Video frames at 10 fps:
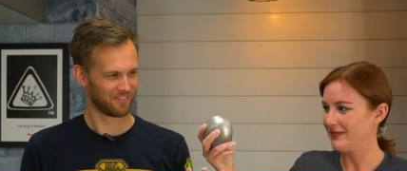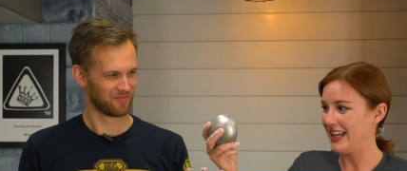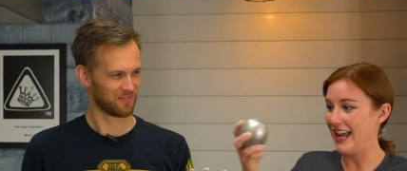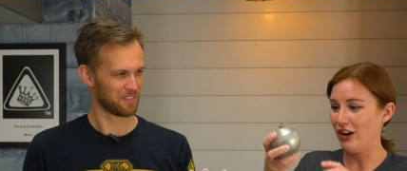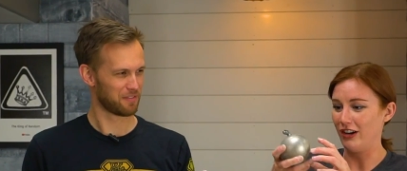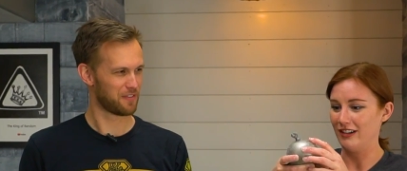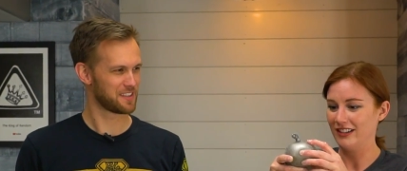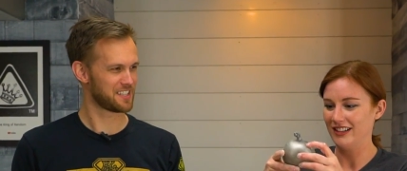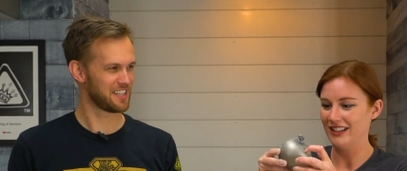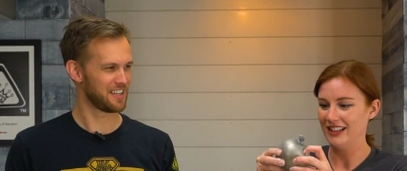Speaker 1: air,
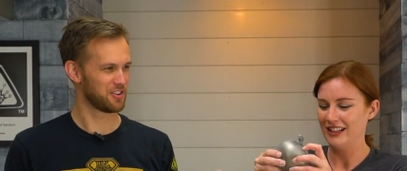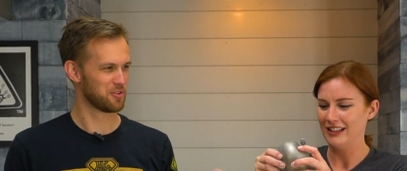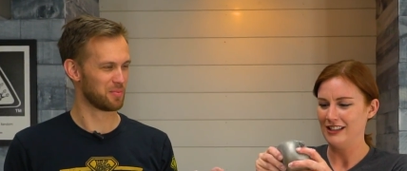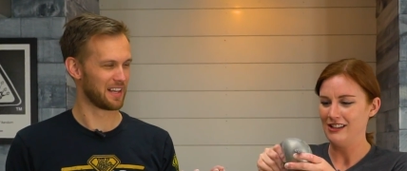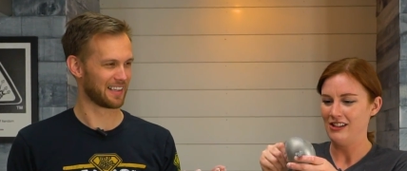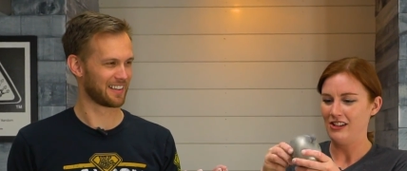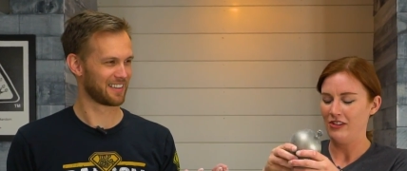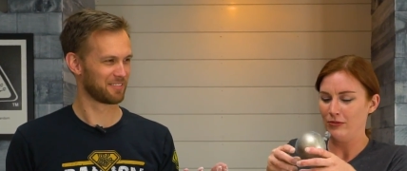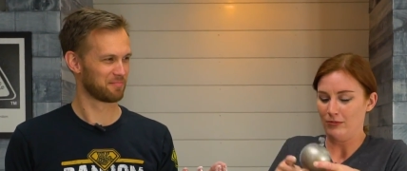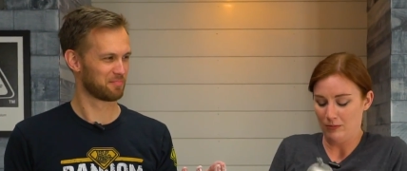fizzy oobleck,
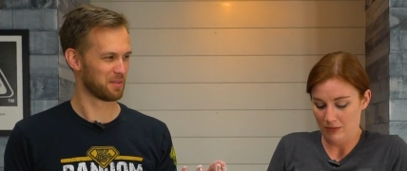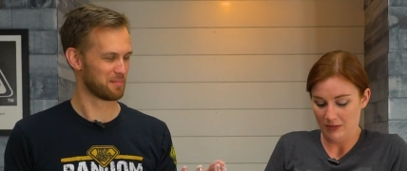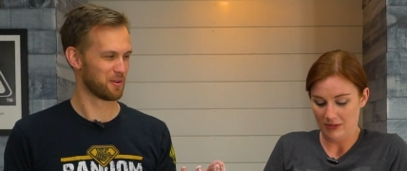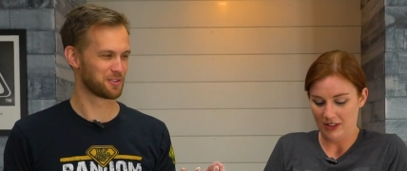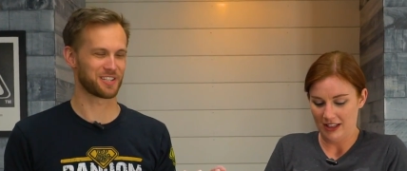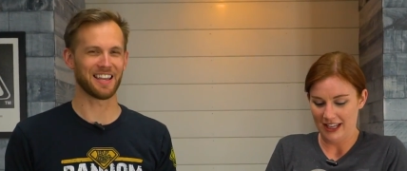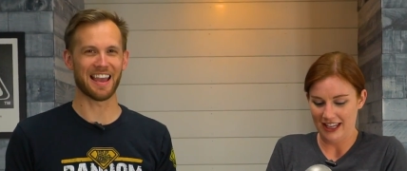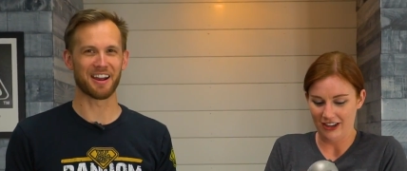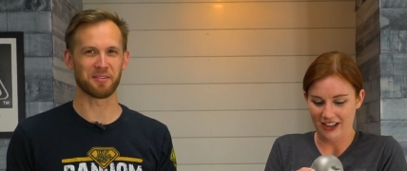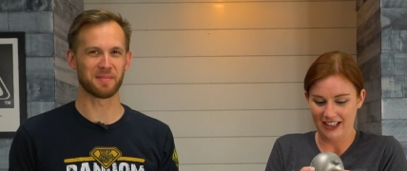but mostly
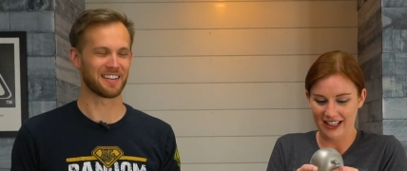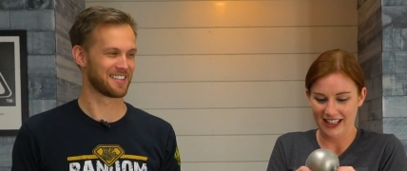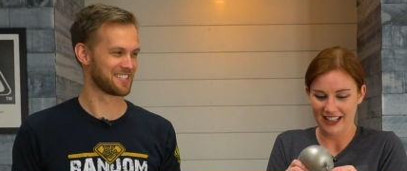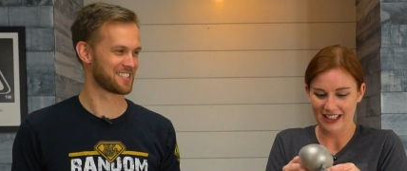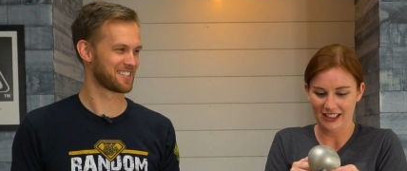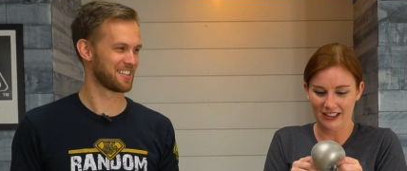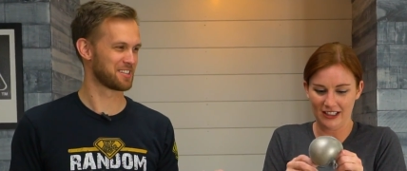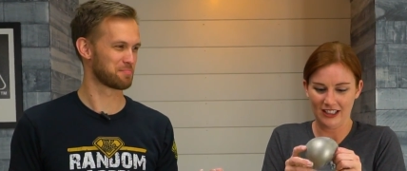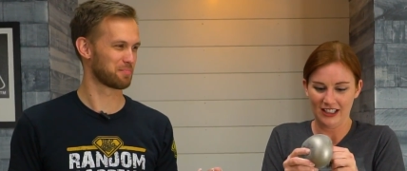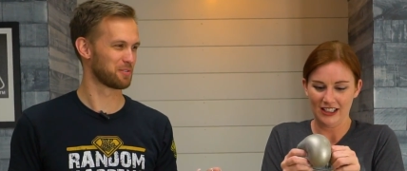air yeah. because
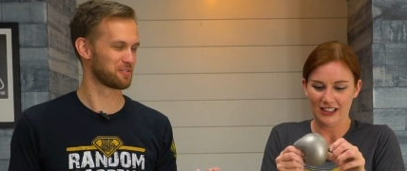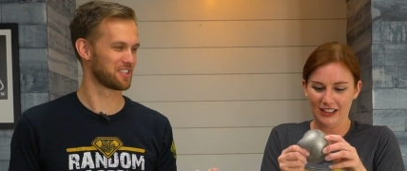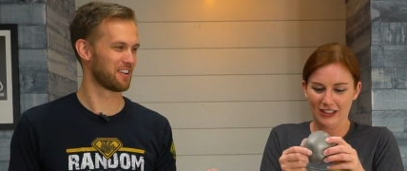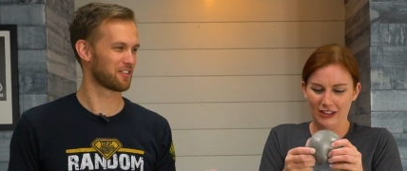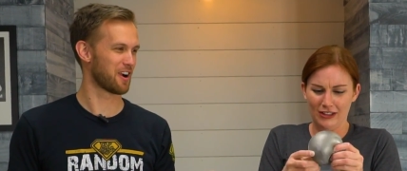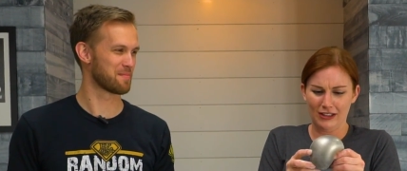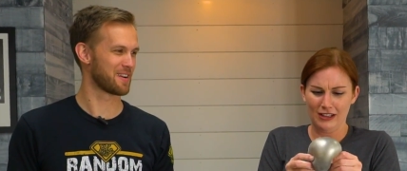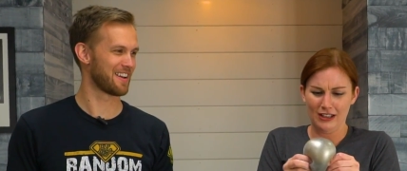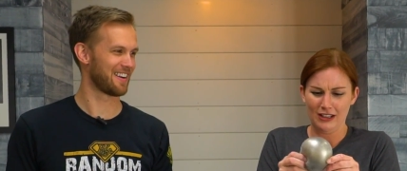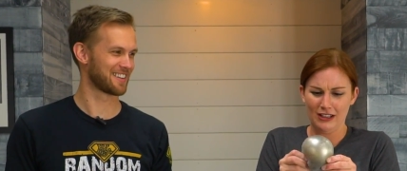it's produced enough carbon
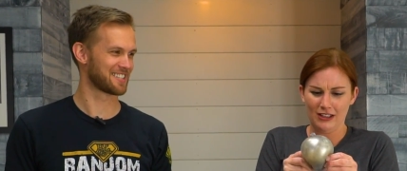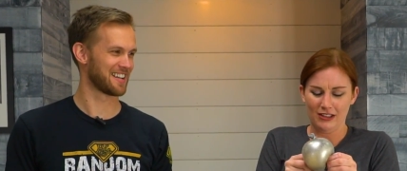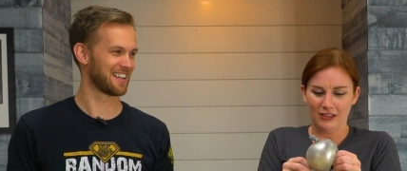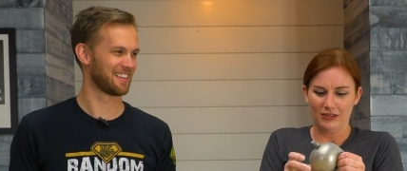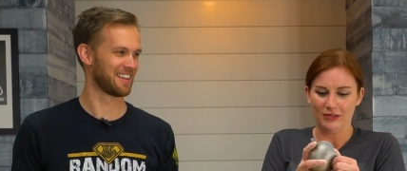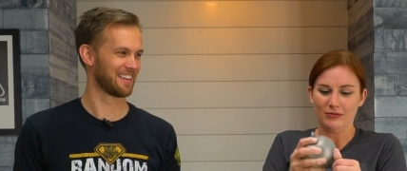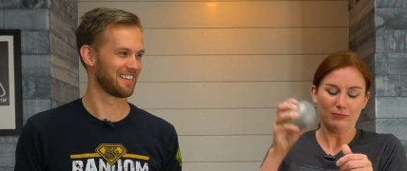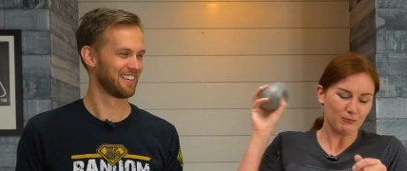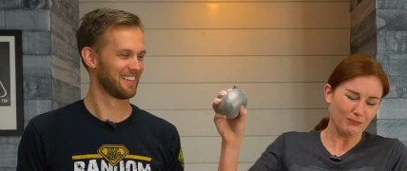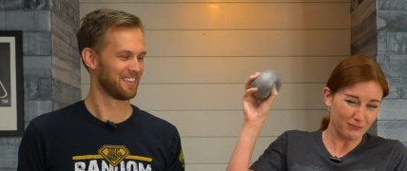dioxide that
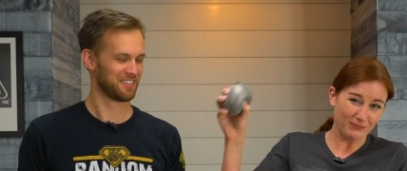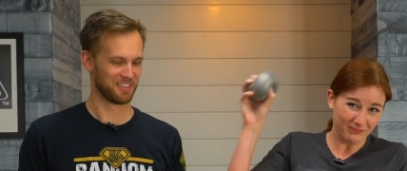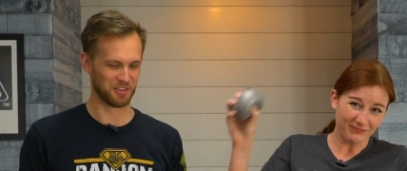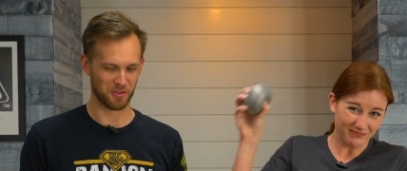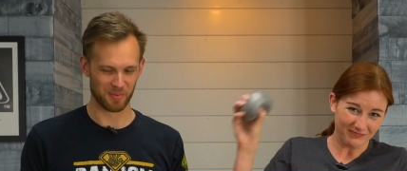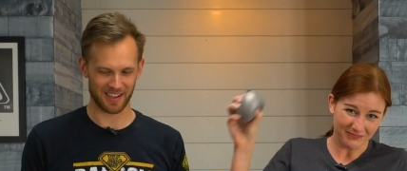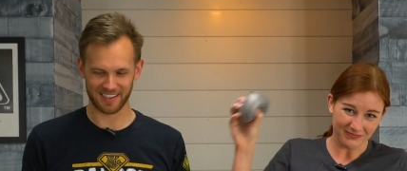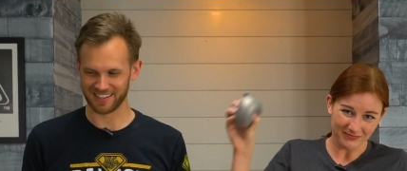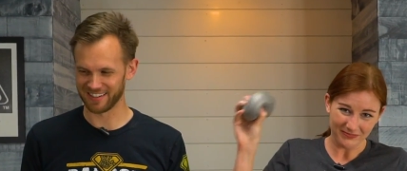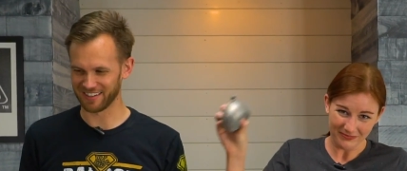the oobleck
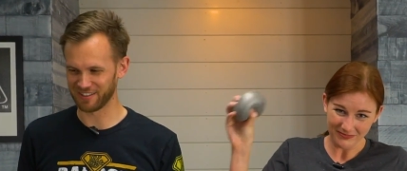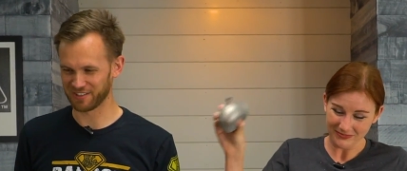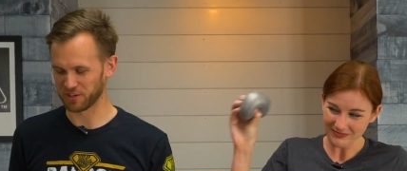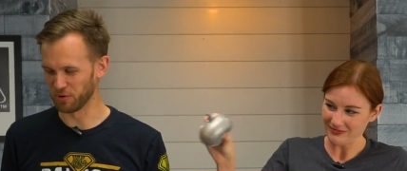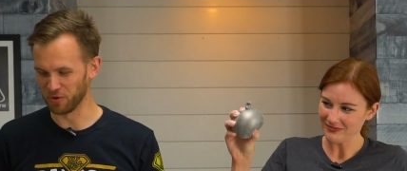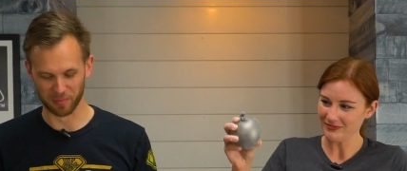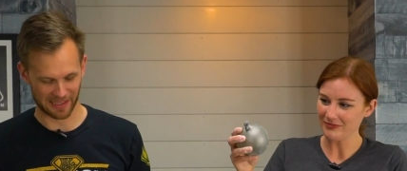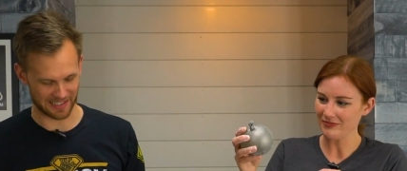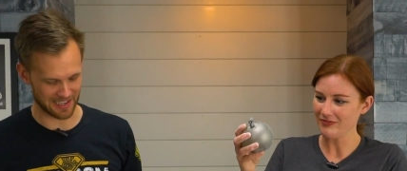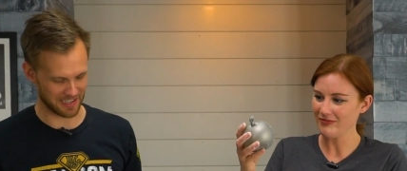isn't so
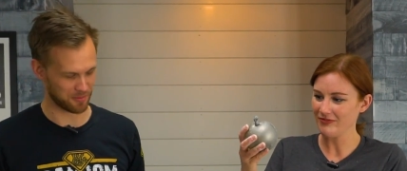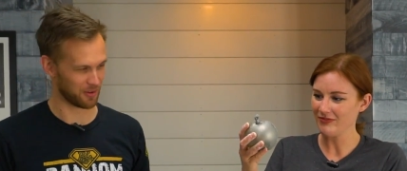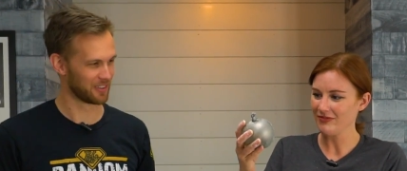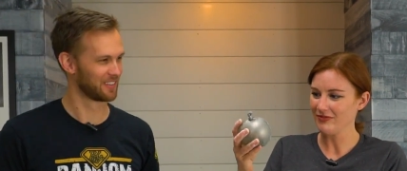ooblecky anymore.